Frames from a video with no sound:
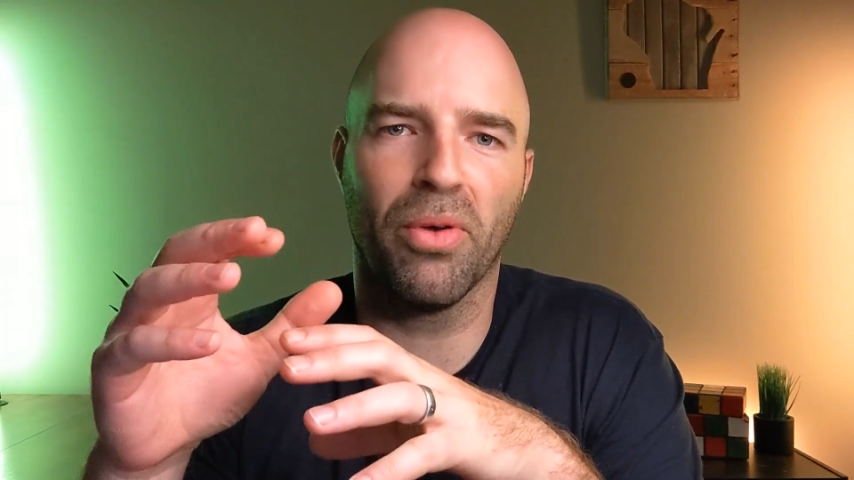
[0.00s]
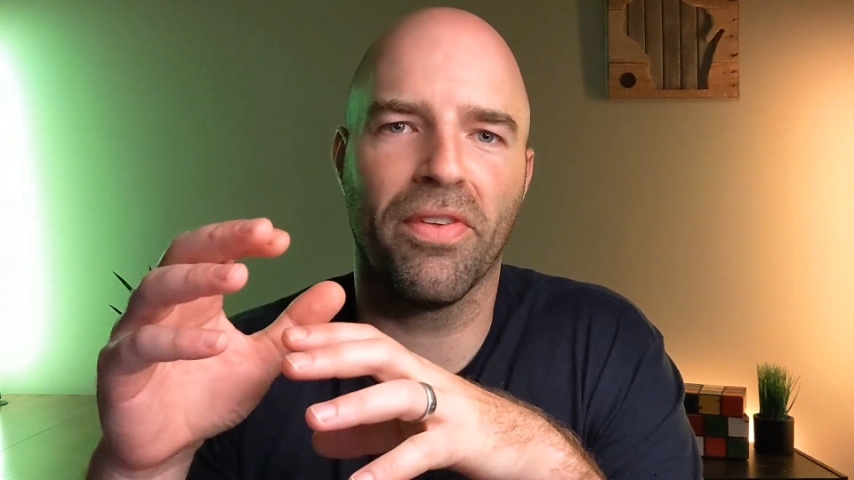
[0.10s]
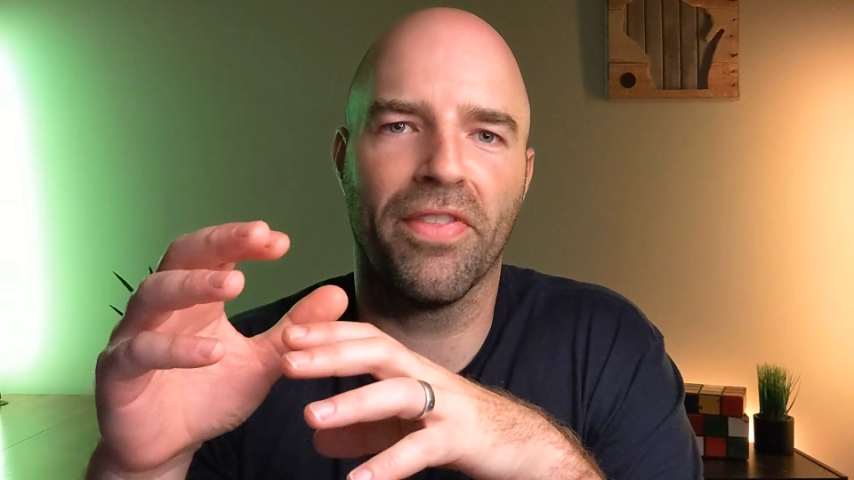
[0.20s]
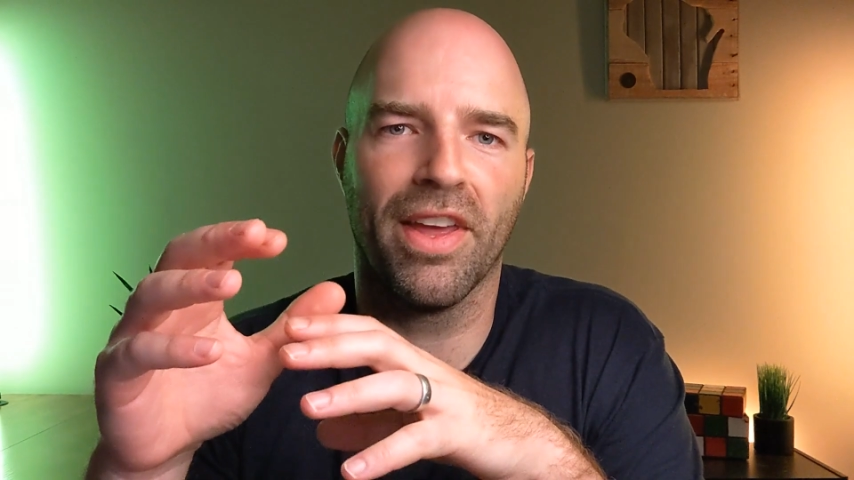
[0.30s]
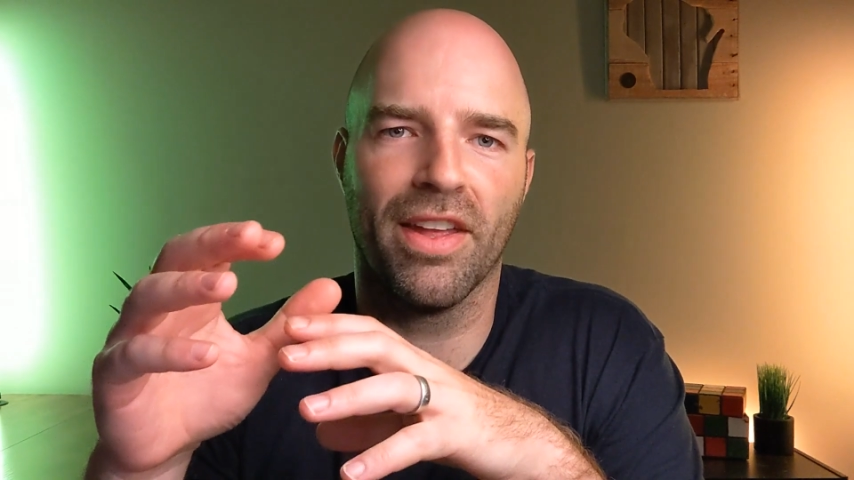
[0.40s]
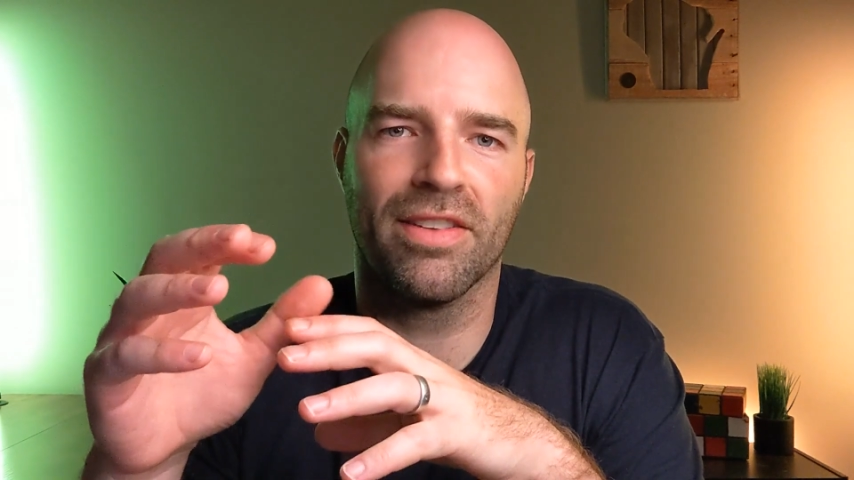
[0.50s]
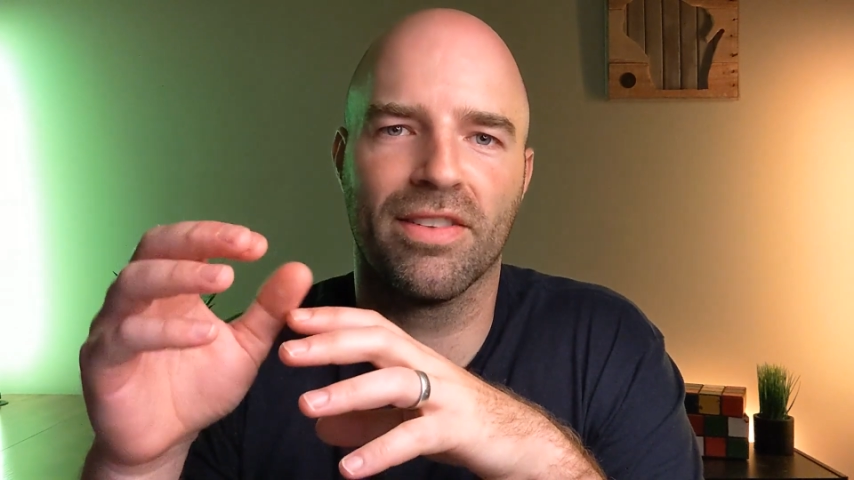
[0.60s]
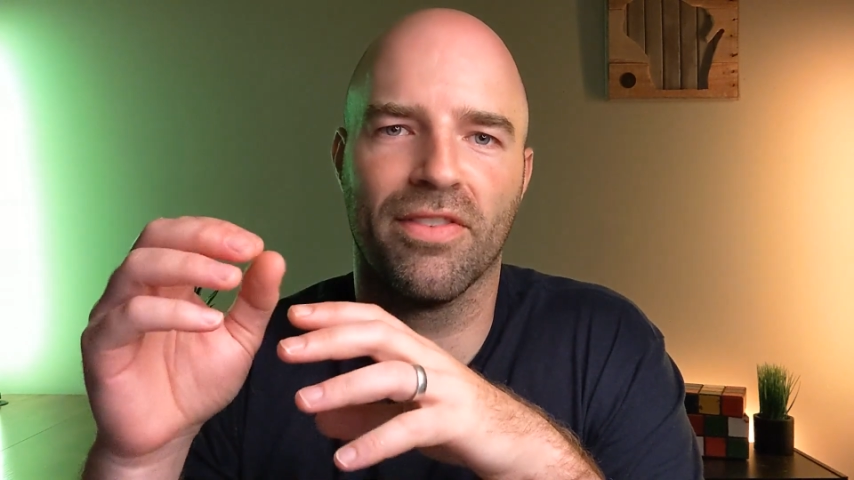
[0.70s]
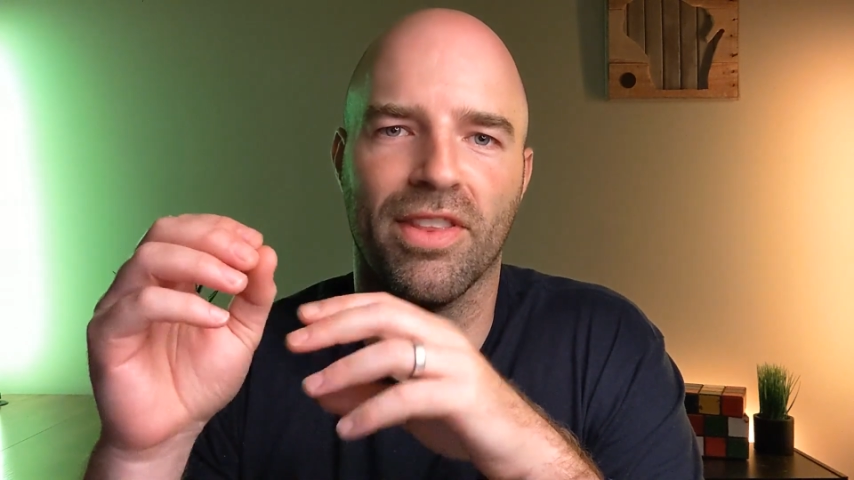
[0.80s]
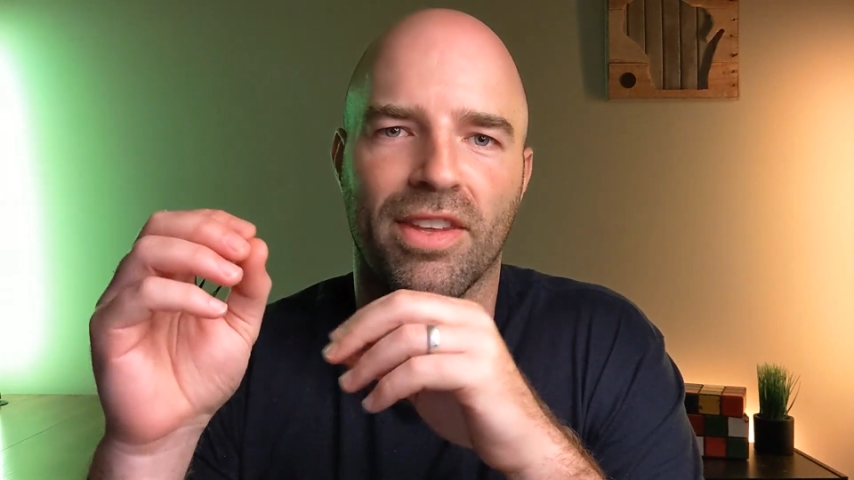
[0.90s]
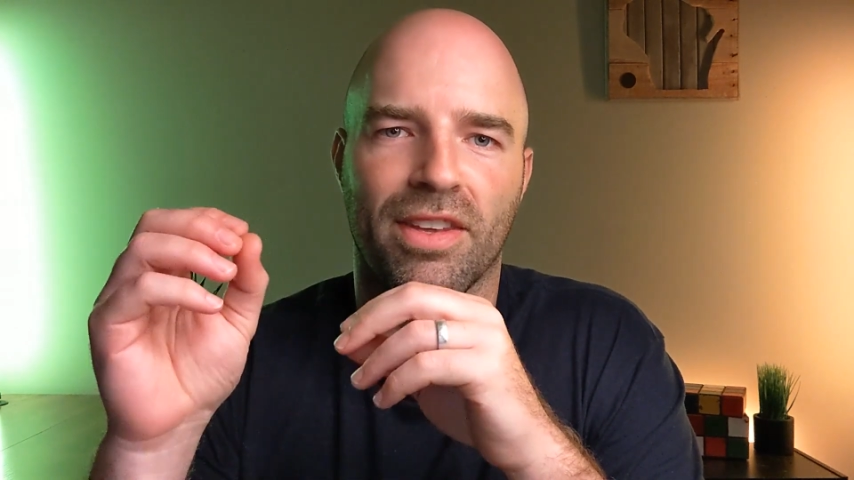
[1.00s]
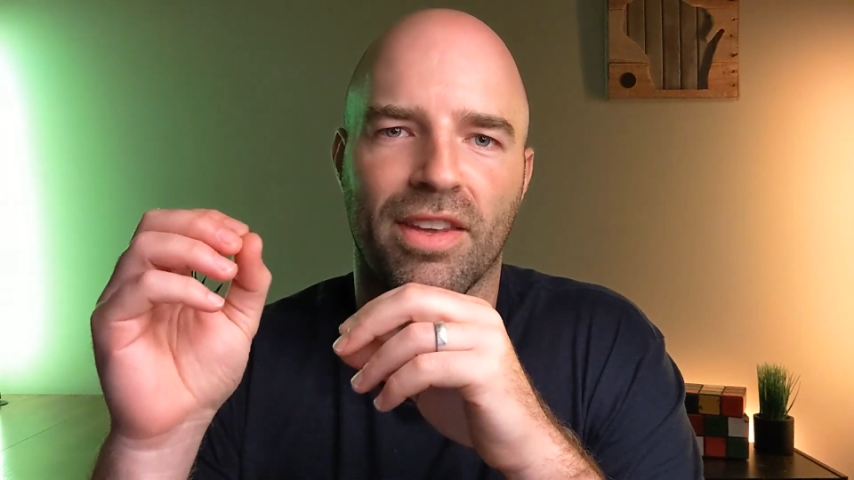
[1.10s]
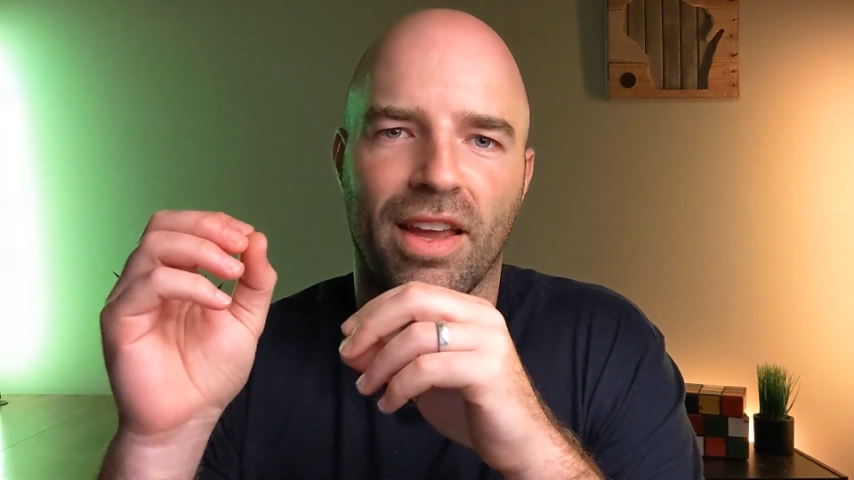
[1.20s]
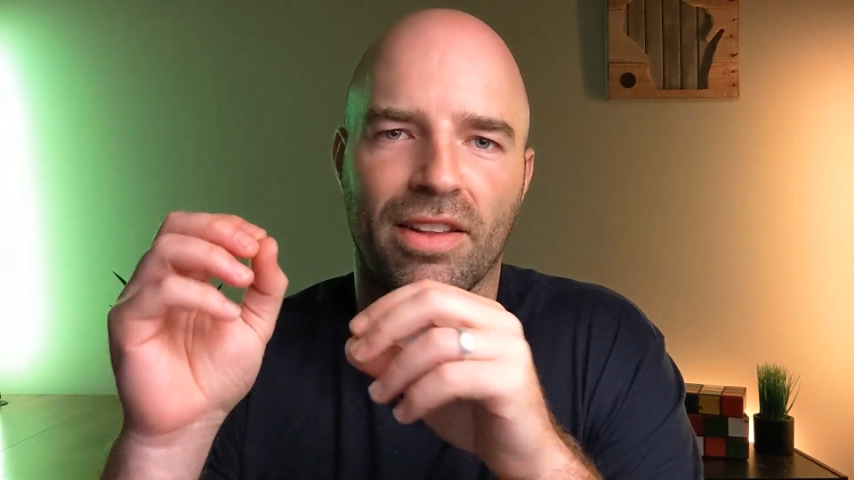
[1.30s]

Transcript: both of the ends of the